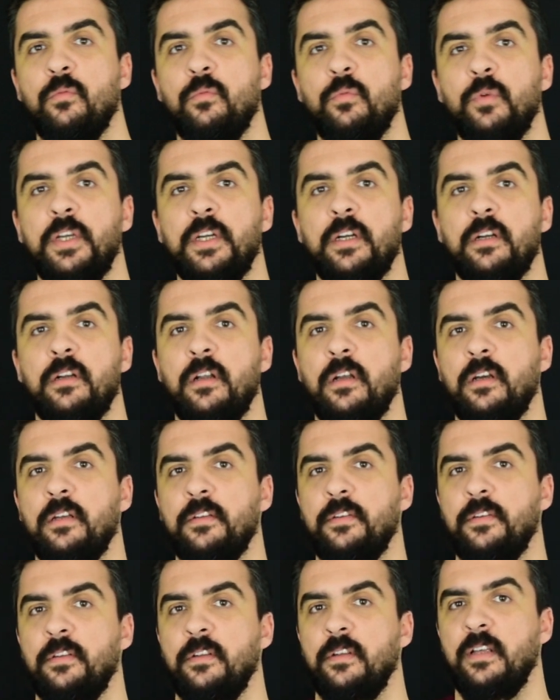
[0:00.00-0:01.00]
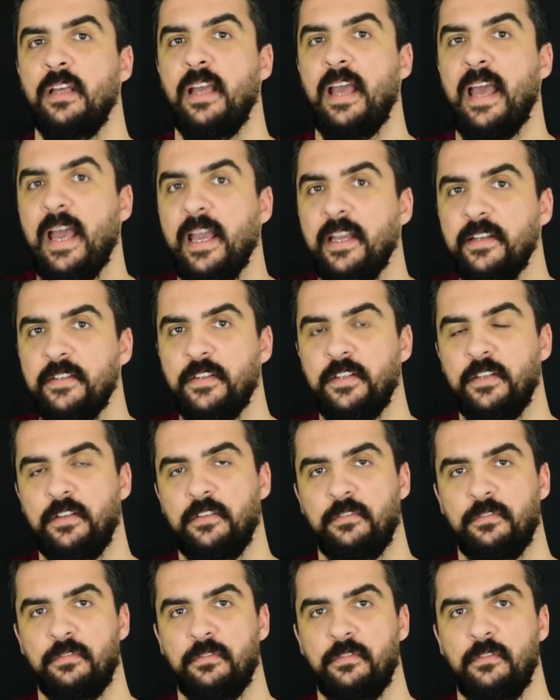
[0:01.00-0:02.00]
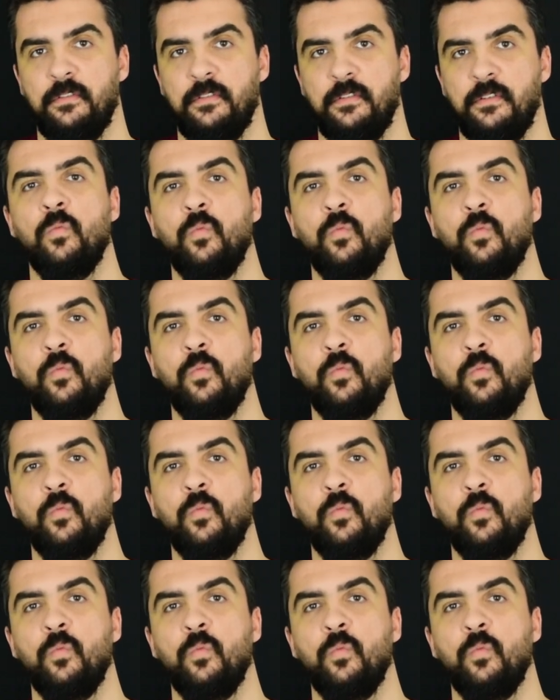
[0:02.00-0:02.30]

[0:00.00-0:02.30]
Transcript: we are not active.